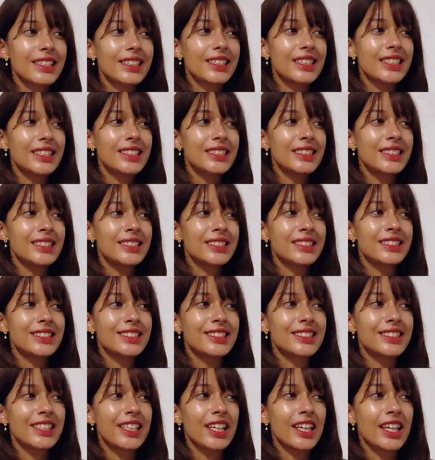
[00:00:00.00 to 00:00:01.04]

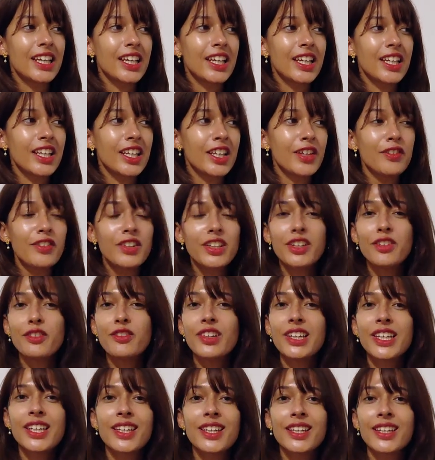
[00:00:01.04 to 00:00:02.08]
Because even if
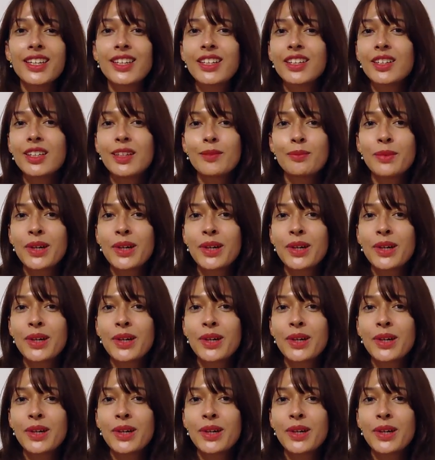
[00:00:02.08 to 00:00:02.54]
I get